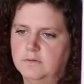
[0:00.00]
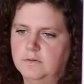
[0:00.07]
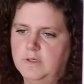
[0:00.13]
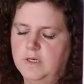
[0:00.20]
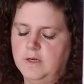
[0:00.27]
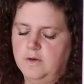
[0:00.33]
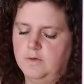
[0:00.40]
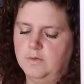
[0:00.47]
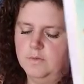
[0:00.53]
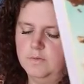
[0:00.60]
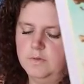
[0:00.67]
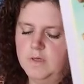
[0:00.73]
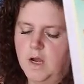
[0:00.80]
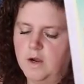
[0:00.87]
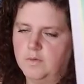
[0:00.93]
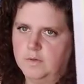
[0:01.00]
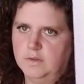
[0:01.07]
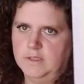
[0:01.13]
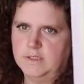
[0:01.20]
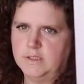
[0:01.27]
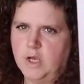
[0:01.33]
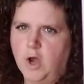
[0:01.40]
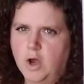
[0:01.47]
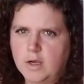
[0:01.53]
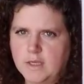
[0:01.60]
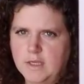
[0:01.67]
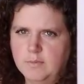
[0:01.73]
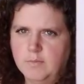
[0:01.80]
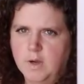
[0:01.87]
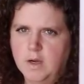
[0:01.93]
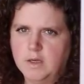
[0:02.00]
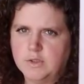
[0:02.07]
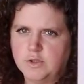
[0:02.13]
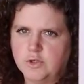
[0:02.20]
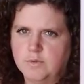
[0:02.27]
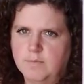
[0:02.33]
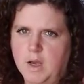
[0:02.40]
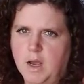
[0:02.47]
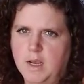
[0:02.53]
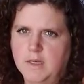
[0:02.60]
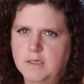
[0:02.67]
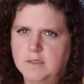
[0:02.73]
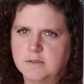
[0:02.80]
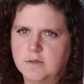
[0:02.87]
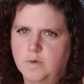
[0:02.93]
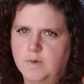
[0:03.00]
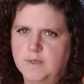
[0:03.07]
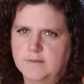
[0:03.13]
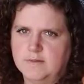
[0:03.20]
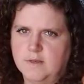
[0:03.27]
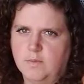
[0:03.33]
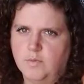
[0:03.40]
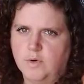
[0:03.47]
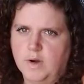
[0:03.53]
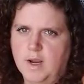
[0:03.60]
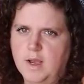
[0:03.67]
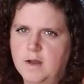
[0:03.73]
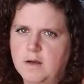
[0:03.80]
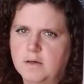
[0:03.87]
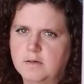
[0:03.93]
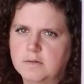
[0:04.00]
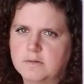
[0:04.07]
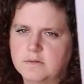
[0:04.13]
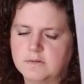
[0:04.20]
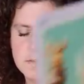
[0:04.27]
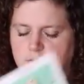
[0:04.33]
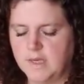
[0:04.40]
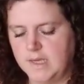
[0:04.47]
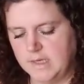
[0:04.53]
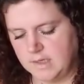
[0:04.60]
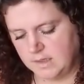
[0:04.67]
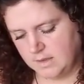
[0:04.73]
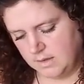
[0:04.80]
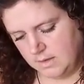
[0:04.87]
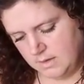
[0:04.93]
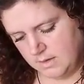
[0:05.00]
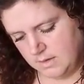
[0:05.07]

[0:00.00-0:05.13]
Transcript: you know, not really talking much. Your mind is always somewhere else. Like,